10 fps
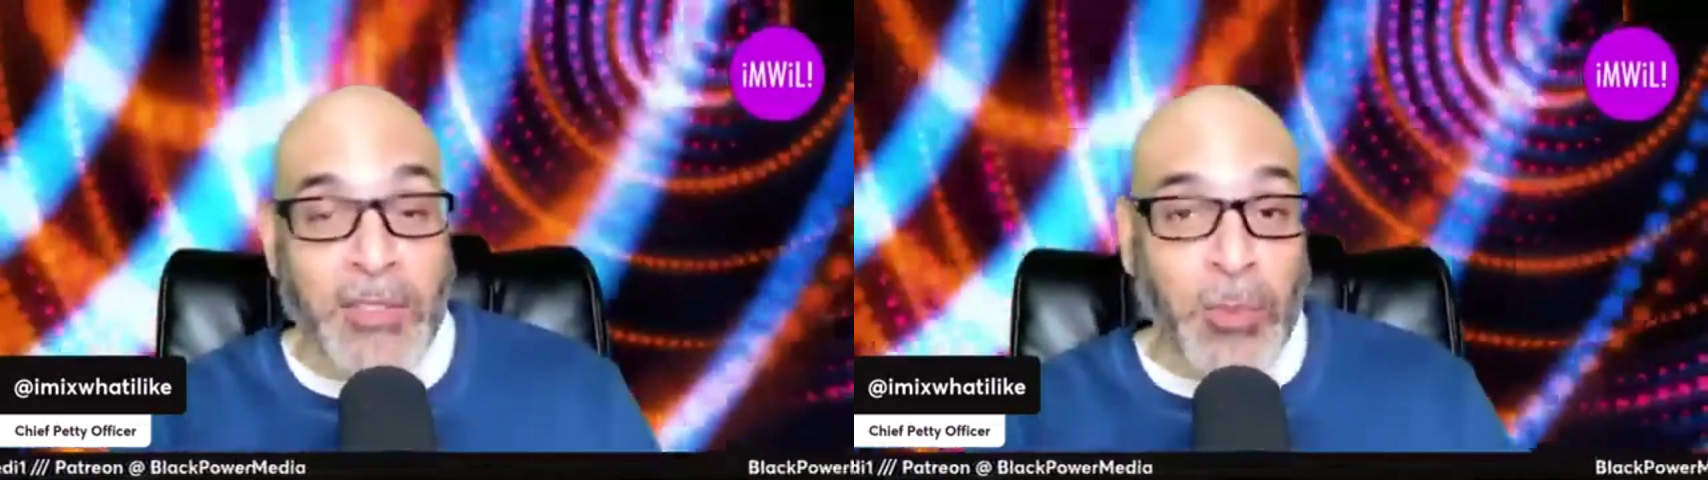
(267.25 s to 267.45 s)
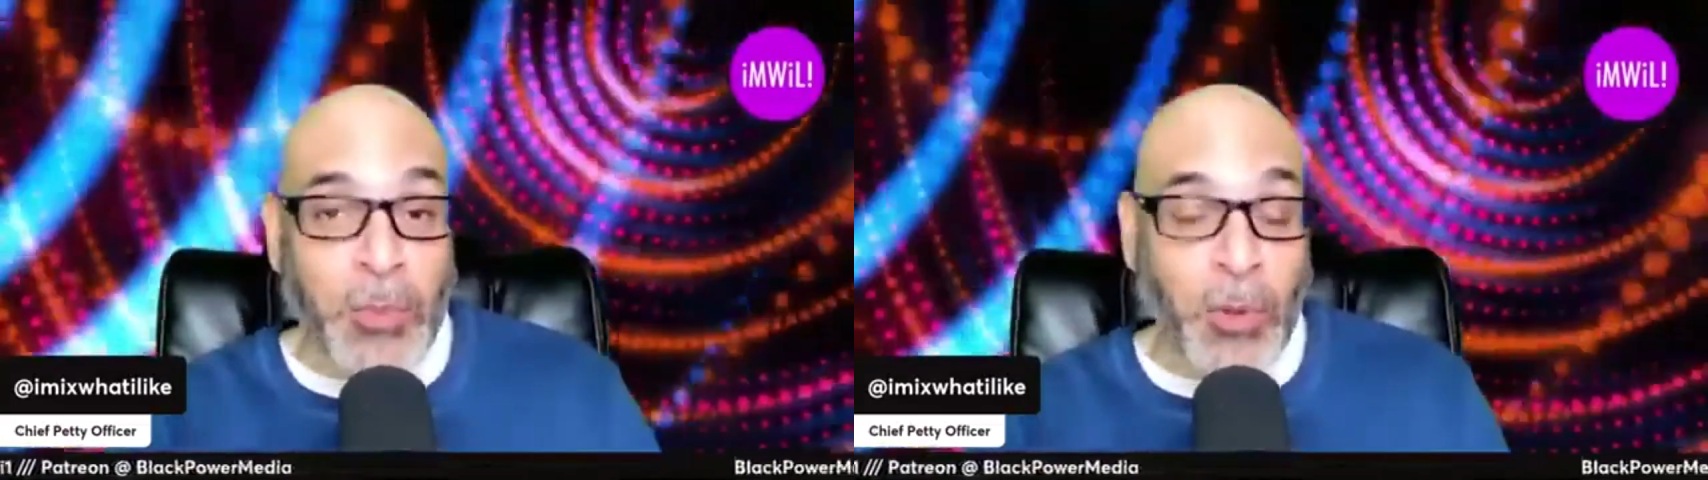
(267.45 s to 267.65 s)

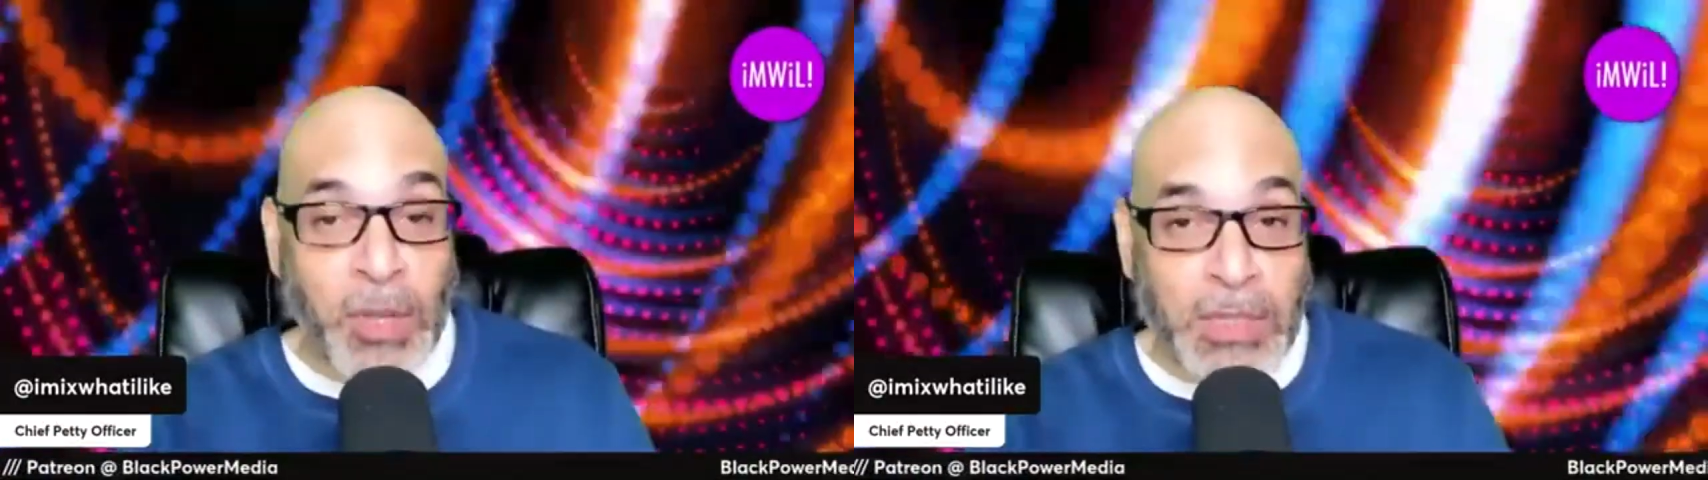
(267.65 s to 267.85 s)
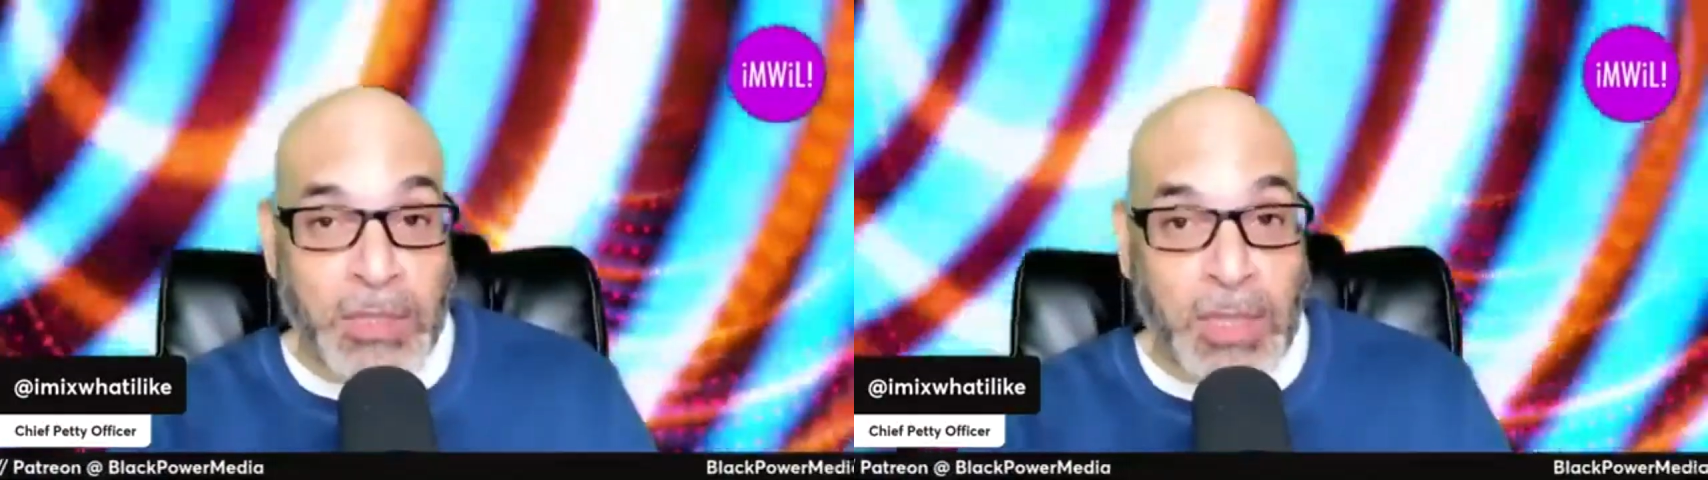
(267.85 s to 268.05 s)
Du
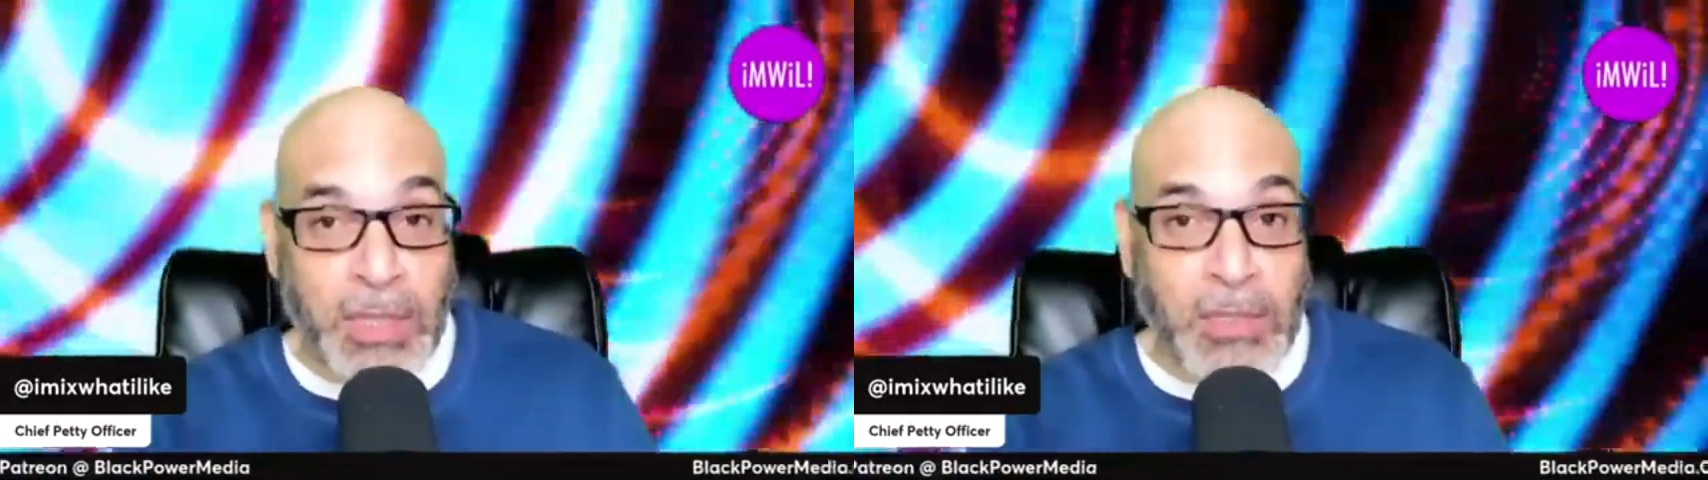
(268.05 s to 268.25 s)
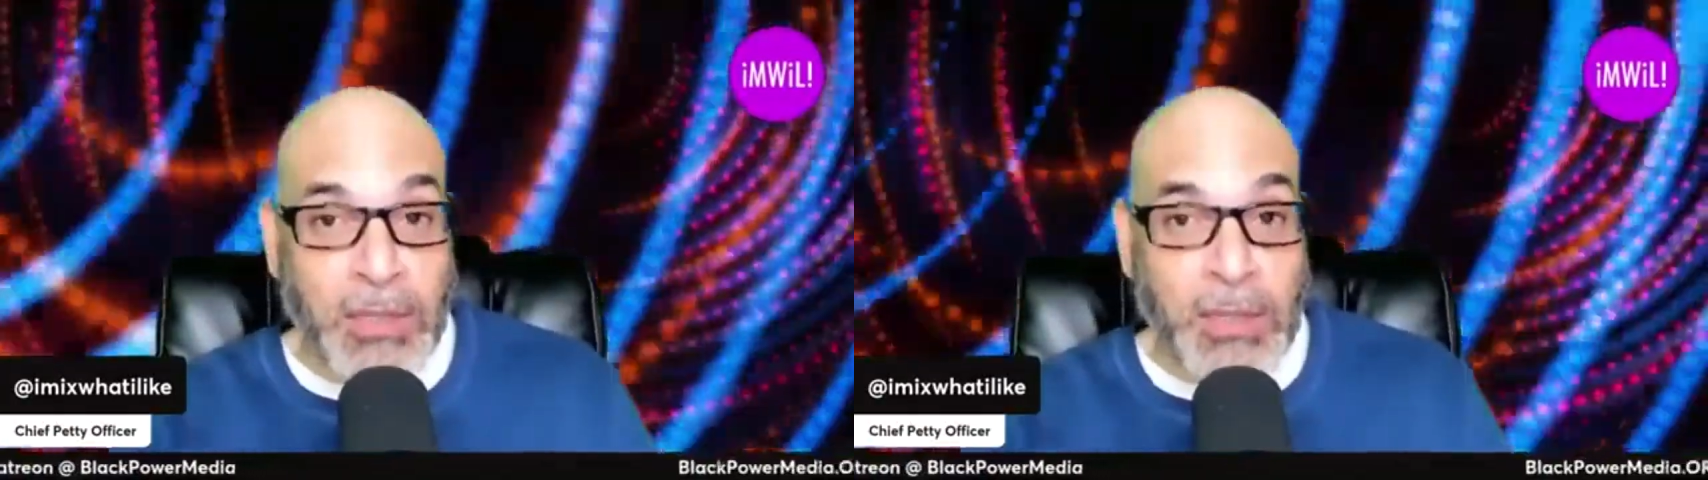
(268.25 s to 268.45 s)
Bois
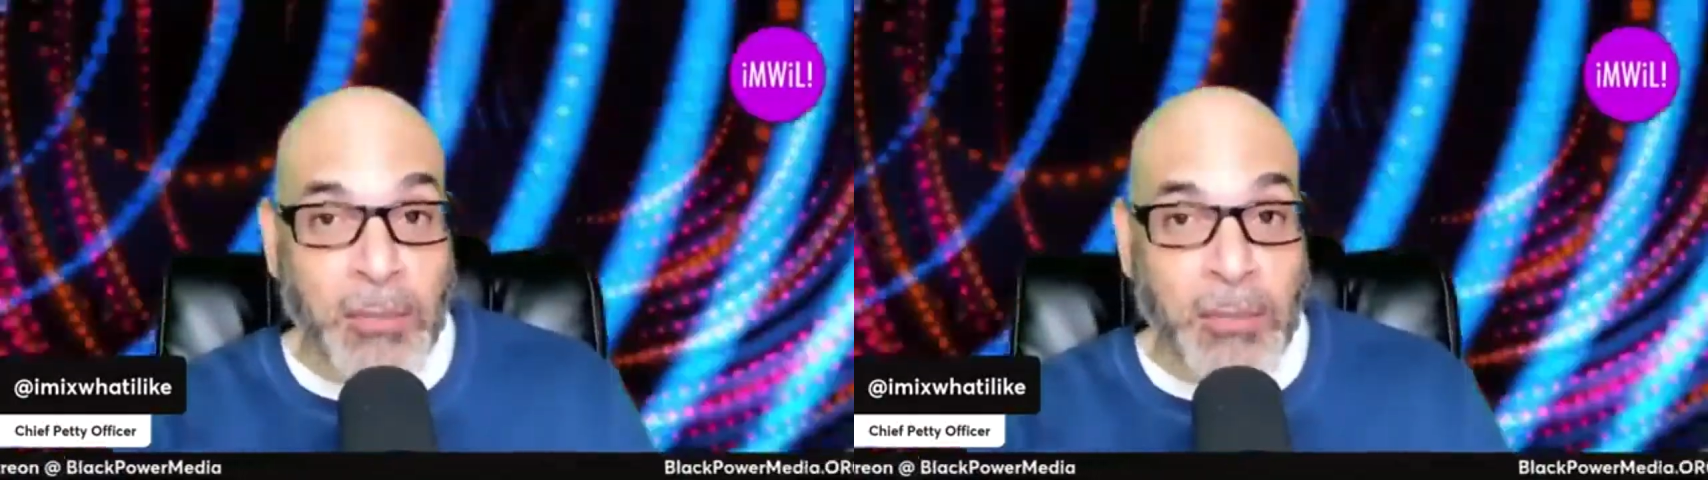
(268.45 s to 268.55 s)
did